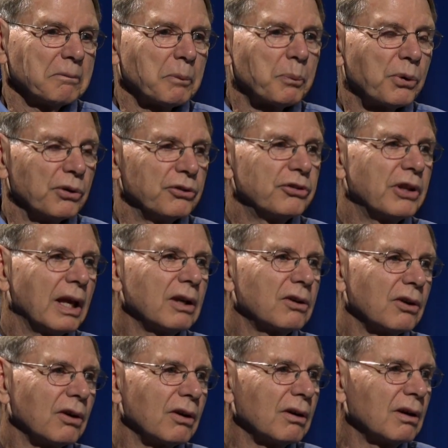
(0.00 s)

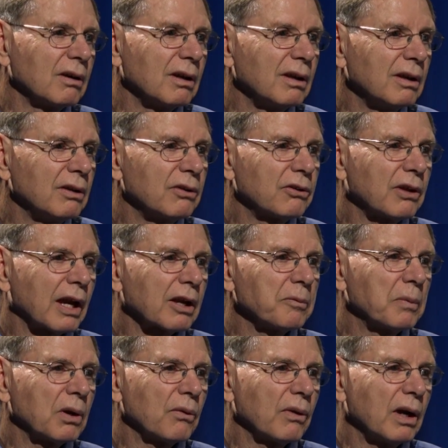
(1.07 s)
presenter in
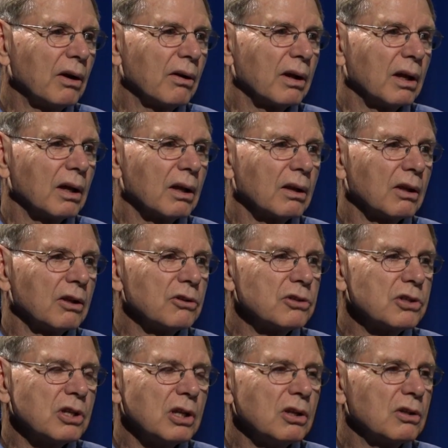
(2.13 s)
Sacramento area, and
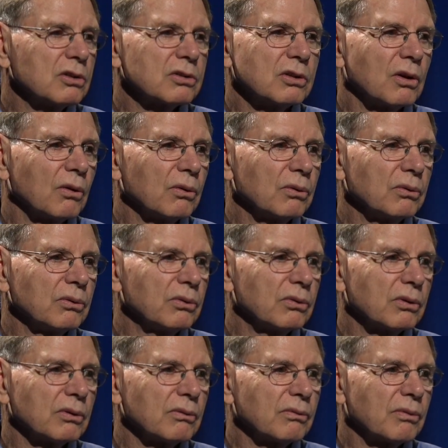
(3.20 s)
she just knows
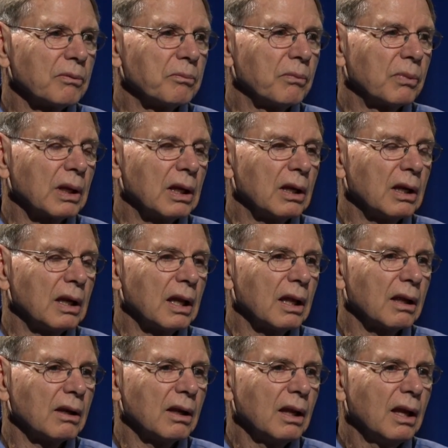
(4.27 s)
from beginning to
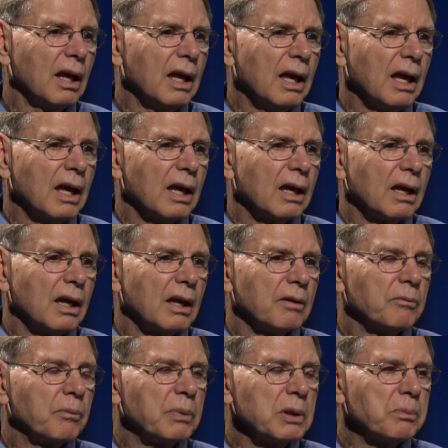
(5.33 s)
end.
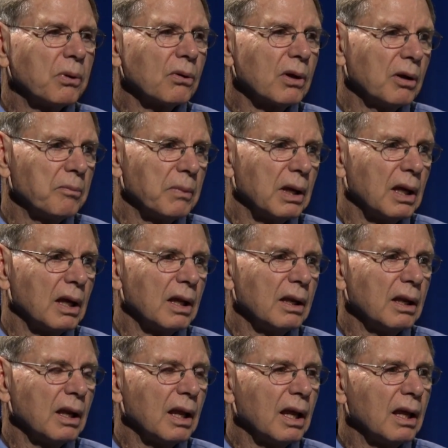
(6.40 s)
And people come
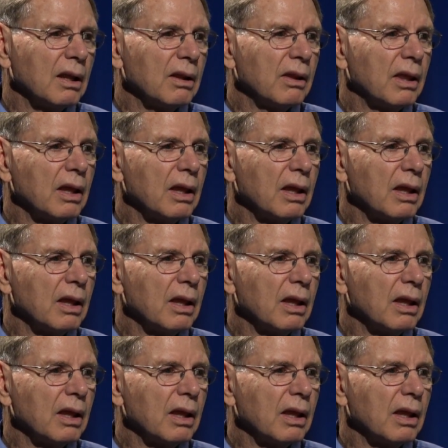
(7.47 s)
in and